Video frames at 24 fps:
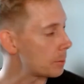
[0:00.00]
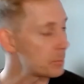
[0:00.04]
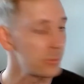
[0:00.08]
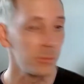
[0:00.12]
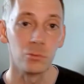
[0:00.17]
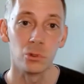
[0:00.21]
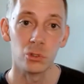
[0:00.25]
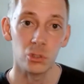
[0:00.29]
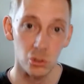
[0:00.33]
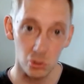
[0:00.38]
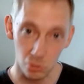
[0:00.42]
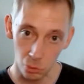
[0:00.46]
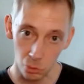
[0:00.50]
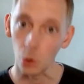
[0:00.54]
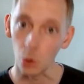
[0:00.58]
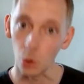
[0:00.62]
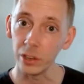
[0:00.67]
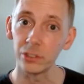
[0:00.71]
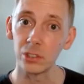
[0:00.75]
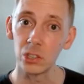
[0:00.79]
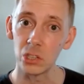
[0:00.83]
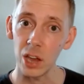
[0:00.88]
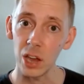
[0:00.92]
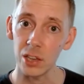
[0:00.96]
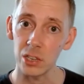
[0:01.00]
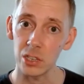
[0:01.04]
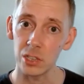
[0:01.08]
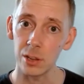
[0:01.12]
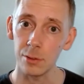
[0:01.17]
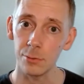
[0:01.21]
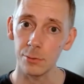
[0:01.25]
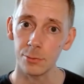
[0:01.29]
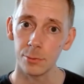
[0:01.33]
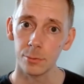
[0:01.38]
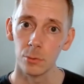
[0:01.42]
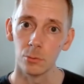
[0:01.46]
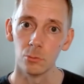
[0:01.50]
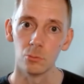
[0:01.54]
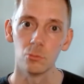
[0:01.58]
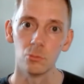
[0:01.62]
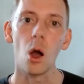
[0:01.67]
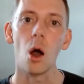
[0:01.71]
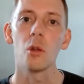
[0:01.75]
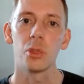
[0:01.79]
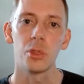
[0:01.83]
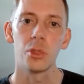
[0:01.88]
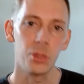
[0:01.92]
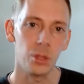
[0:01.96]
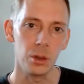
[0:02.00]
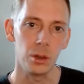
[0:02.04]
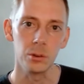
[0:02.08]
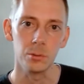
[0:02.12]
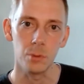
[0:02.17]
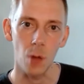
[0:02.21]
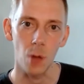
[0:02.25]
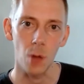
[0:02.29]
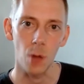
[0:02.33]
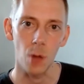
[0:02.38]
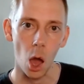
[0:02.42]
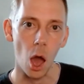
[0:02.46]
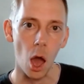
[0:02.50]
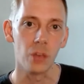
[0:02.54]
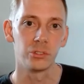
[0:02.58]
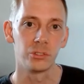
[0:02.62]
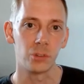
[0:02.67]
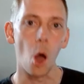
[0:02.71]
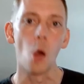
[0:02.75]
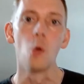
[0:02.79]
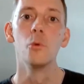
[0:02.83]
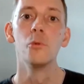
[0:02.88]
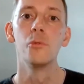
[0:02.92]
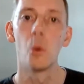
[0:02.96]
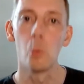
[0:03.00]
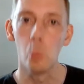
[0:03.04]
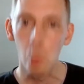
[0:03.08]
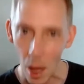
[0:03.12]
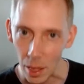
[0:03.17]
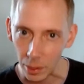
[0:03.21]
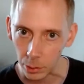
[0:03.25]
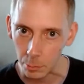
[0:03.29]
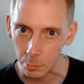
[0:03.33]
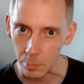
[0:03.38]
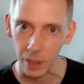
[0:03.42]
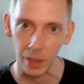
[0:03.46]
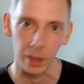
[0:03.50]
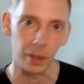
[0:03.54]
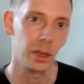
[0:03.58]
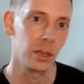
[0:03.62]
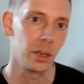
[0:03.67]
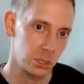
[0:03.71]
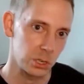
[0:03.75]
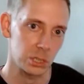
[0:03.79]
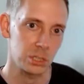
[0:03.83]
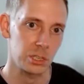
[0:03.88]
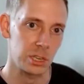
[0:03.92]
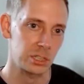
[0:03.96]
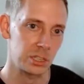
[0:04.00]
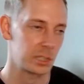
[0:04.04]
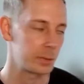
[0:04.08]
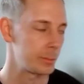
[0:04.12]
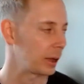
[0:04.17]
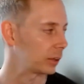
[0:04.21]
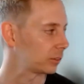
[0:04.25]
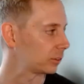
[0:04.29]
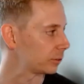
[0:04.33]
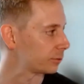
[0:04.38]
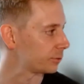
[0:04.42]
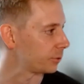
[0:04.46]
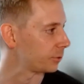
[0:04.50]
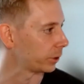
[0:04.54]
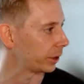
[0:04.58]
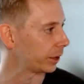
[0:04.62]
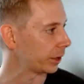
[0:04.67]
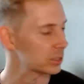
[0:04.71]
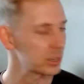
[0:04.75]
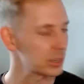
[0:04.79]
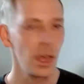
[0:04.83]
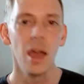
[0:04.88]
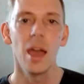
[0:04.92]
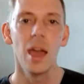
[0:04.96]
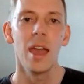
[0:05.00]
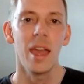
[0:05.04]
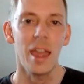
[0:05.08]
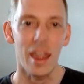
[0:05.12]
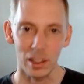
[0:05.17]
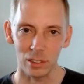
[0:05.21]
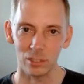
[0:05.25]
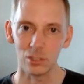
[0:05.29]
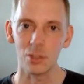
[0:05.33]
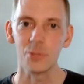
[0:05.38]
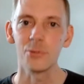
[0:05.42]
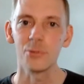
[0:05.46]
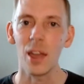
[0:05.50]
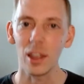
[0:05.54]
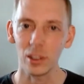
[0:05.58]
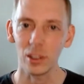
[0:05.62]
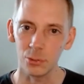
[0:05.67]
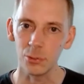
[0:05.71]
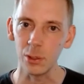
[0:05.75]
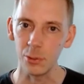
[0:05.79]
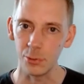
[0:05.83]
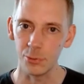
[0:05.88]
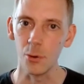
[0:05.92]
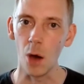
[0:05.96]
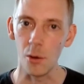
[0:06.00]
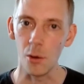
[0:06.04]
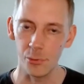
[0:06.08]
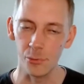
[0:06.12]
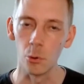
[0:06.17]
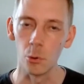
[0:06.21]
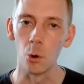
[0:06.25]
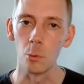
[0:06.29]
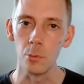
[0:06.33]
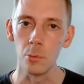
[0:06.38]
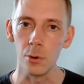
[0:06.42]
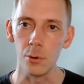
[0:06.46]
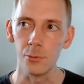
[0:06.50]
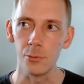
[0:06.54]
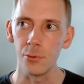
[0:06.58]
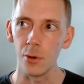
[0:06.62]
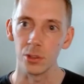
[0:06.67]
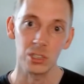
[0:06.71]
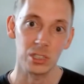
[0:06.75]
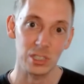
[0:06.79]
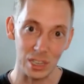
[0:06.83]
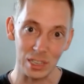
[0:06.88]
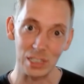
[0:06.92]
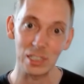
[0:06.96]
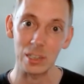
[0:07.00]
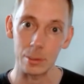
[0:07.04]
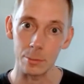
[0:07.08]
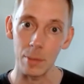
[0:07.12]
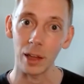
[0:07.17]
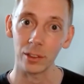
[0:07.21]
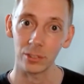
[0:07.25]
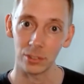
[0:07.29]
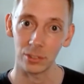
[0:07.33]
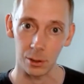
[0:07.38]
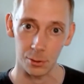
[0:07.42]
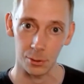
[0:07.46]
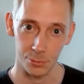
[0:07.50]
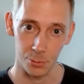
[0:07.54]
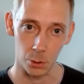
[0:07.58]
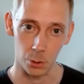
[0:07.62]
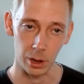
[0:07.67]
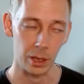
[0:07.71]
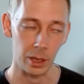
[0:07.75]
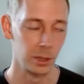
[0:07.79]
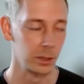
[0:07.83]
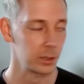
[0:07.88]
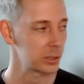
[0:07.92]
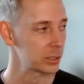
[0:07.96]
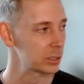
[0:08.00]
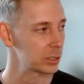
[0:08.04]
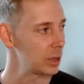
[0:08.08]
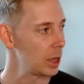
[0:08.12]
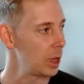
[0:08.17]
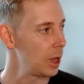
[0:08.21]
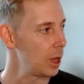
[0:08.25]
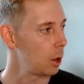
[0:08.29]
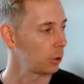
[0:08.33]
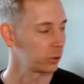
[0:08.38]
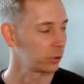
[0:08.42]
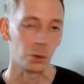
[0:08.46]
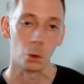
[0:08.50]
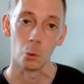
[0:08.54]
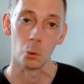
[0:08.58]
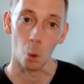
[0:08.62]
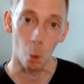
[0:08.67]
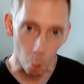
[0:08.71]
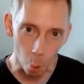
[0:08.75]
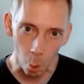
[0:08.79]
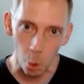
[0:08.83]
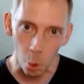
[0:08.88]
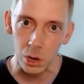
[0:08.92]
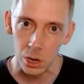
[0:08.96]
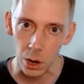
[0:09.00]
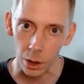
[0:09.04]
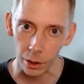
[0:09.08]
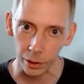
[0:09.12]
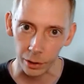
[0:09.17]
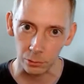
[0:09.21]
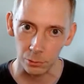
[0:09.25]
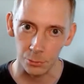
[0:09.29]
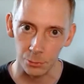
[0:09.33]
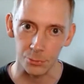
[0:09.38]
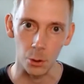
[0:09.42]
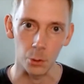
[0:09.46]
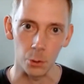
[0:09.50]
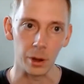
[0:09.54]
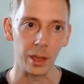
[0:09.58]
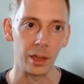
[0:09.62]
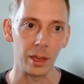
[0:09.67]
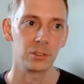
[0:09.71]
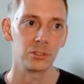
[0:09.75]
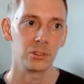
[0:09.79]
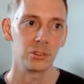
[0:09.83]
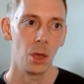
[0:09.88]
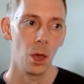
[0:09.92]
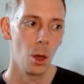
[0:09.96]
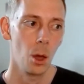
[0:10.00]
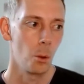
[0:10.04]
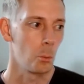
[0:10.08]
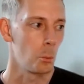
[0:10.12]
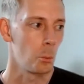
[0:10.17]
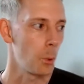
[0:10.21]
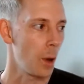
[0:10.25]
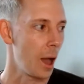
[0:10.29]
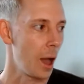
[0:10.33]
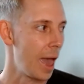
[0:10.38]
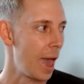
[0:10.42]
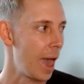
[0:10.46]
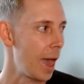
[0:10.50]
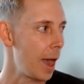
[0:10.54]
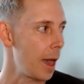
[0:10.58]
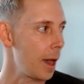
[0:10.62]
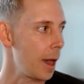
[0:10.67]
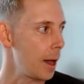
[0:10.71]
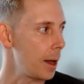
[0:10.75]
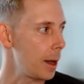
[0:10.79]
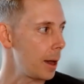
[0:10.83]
strongly suggestive rather than as overwhelming as just systematic phonics. It's effectively a form of systematic phonics, so organized phonics, where